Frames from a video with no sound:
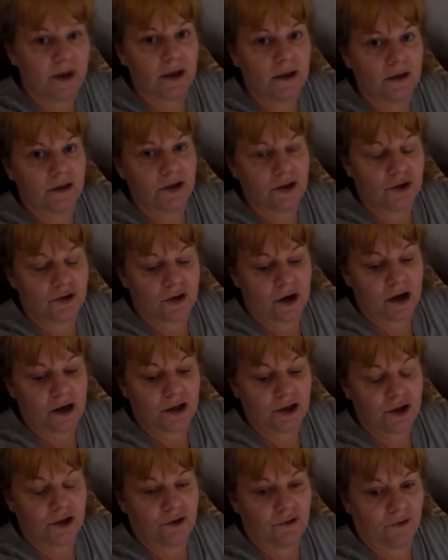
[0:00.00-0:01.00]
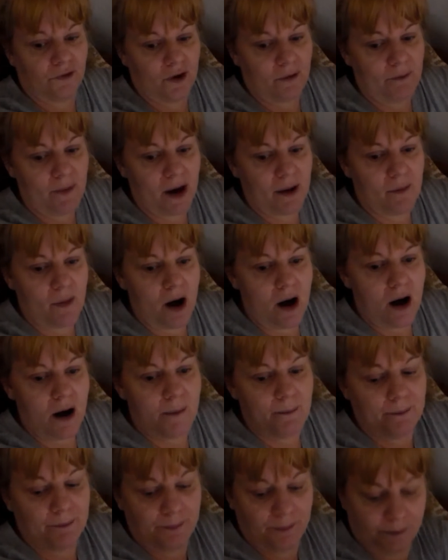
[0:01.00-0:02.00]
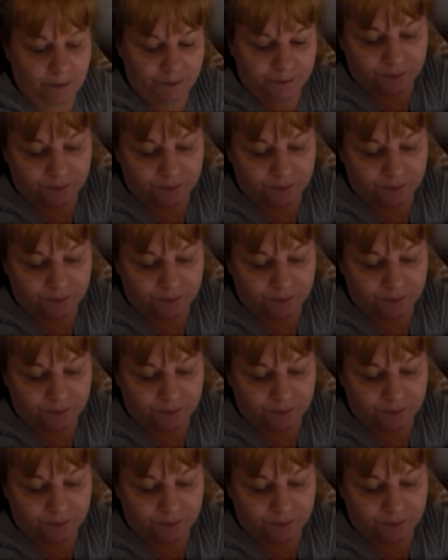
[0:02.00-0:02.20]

bit estranged from my mom.